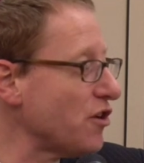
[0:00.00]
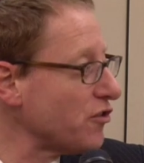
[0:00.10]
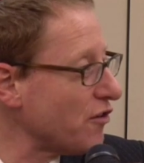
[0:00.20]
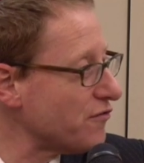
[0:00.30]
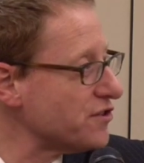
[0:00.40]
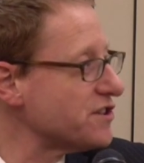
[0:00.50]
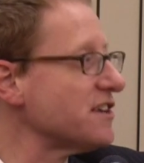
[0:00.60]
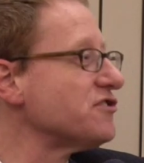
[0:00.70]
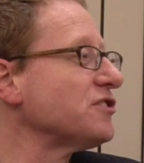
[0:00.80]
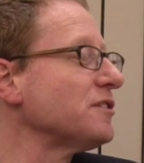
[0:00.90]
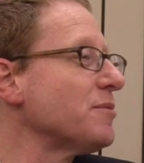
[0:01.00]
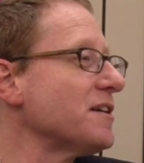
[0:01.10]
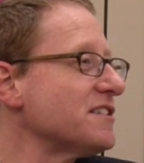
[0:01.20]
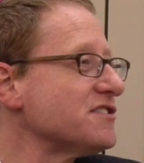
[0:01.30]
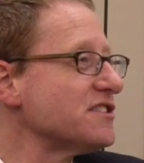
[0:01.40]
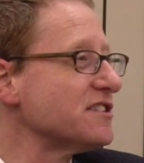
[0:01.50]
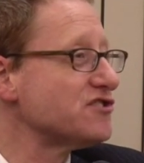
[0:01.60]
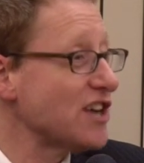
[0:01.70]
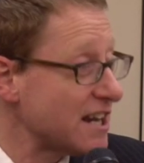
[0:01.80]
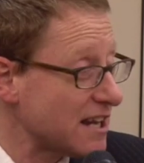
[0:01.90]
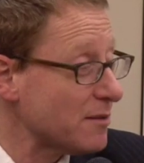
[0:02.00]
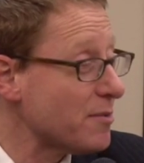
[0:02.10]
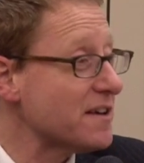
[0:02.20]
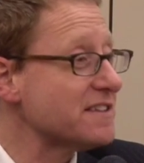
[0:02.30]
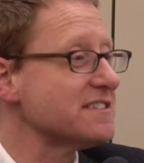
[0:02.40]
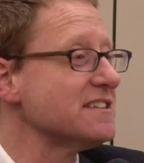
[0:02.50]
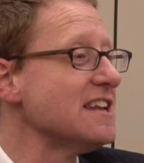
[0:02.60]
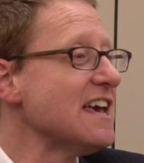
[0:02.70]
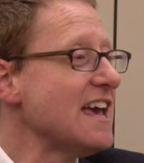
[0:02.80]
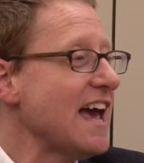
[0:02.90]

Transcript: non-confrontational person, gentle person,